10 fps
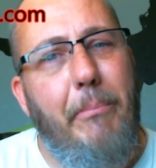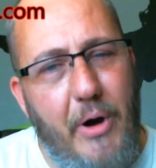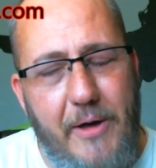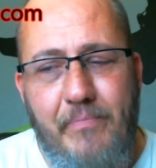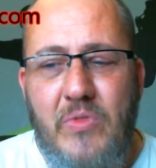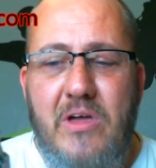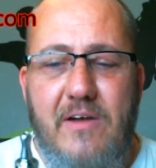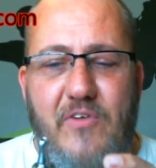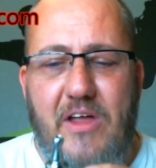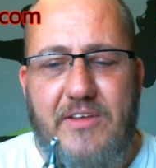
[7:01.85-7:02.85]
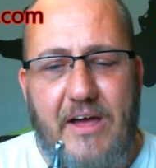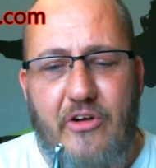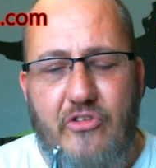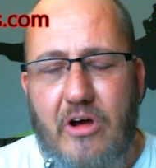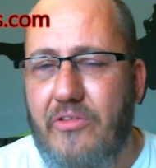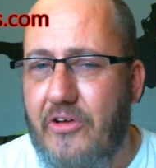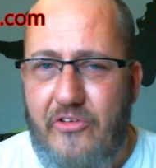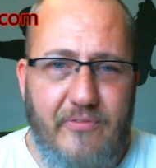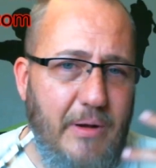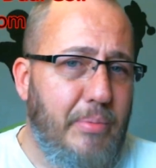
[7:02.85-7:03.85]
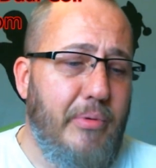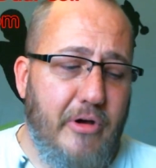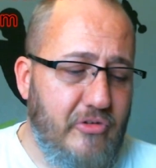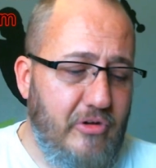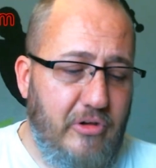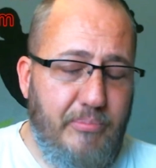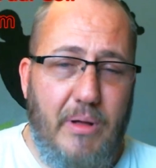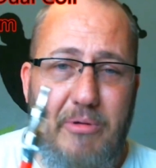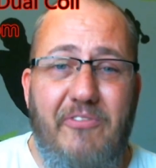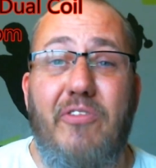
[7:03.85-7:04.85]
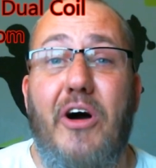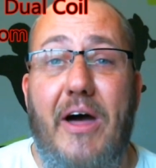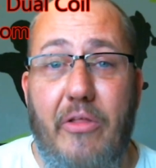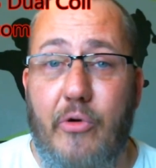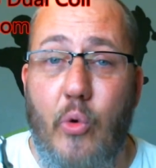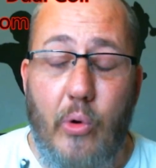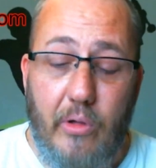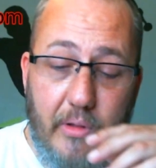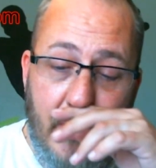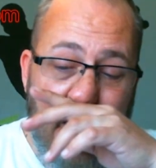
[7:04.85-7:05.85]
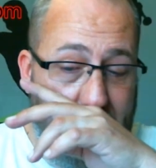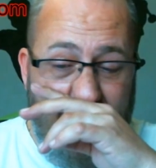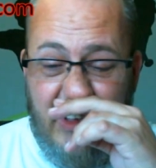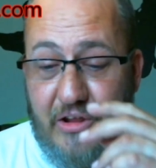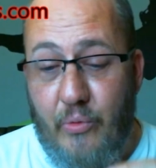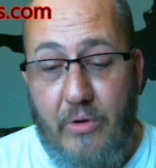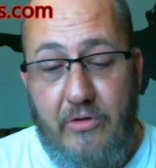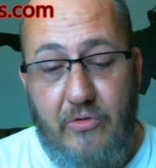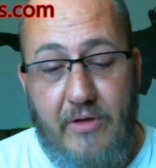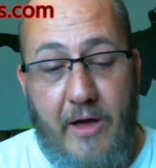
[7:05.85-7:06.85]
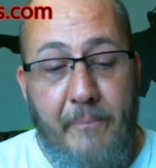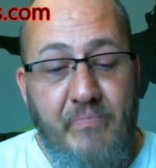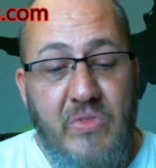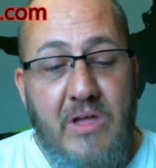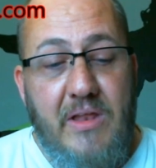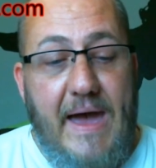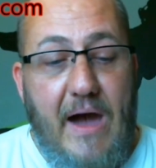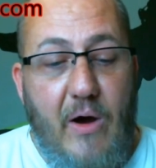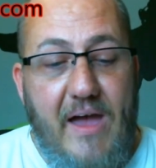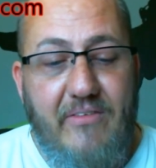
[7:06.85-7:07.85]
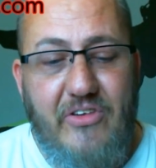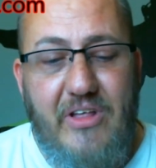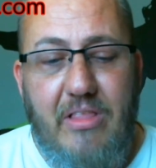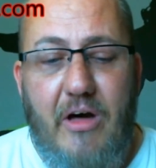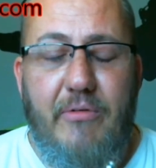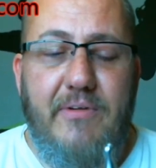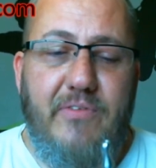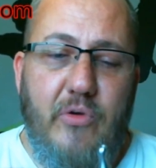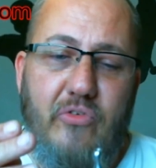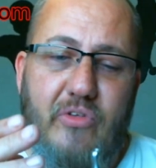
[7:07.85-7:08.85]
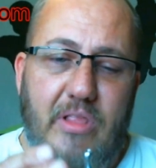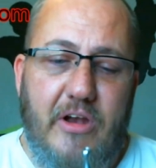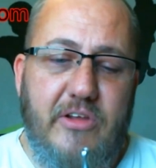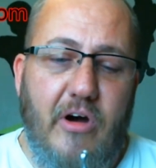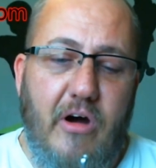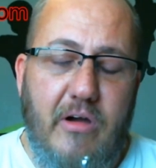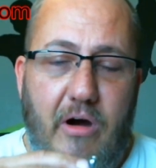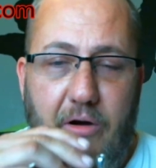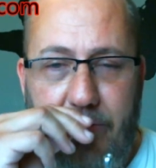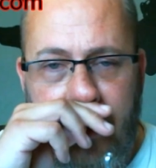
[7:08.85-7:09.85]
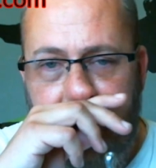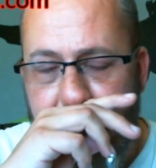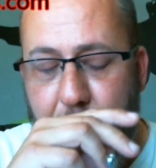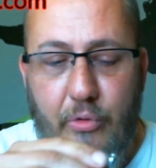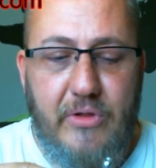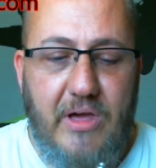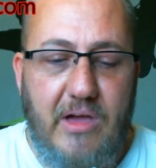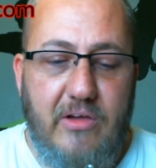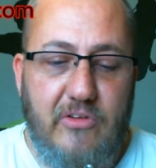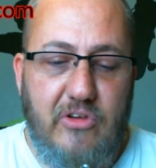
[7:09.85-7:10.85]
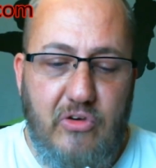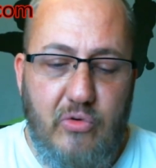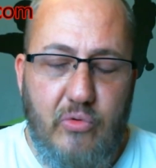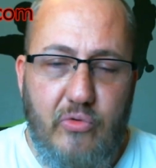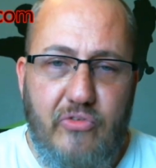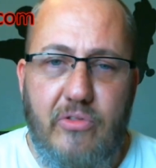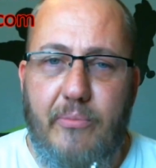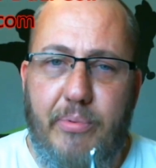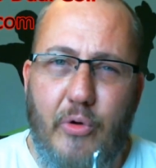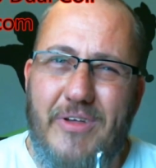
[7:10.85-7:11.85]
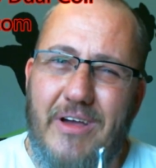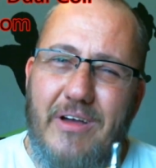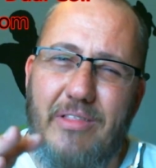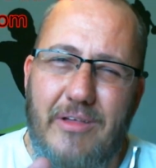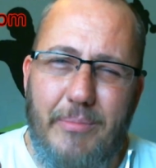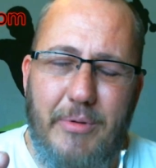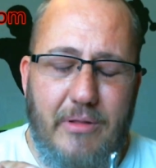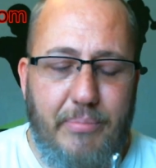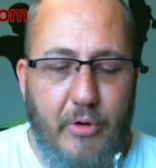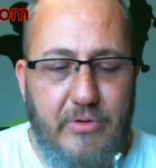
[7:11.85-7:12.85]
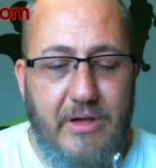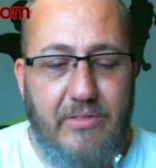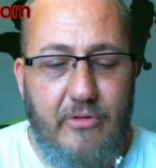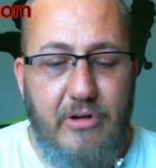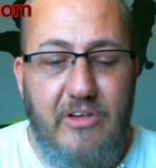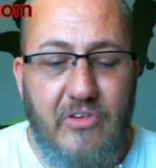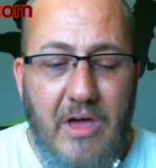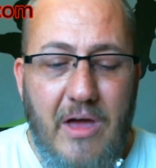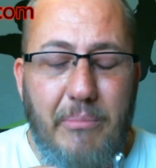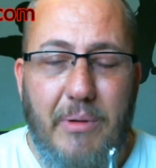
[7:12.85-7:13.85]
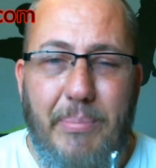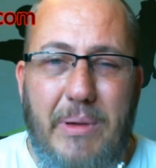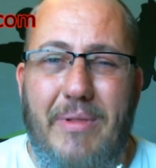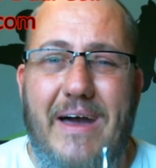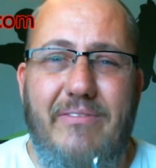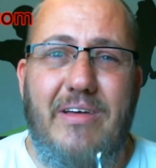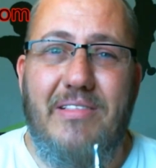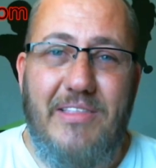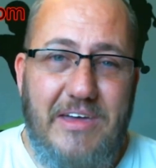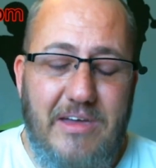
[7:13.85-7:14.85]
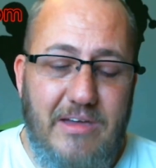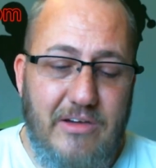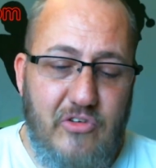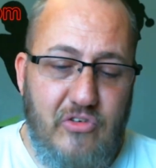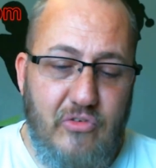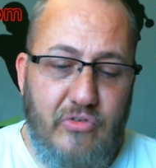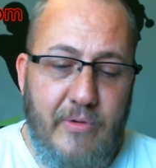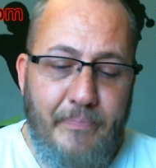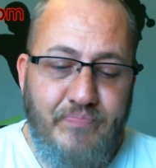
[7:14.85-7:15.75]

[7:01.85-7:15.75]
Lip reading: but if you had a tighter draw on this, your vapor production, you'd probably flood out the coil, and you don't want to do that. Now, I have seen a lot of reviews and a lot of talk on the Pro Tank 2s, a little bit on the Pro Tank 3s, but people having leaking issues.